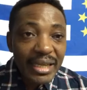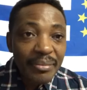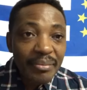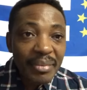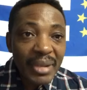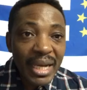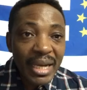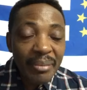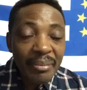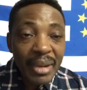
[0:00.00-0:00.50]

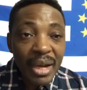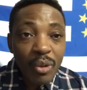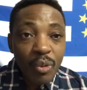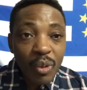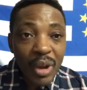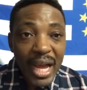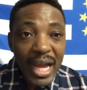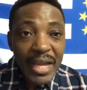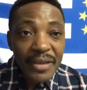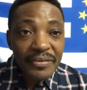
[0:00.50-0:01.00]
my
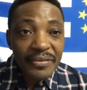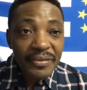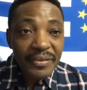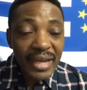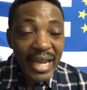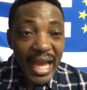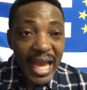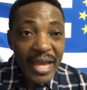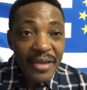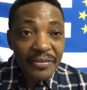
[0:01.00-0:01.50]
wife's
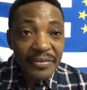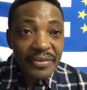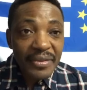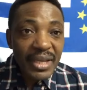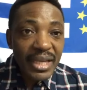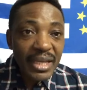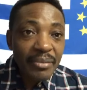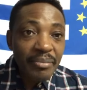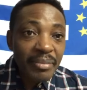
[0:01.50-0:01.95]
life,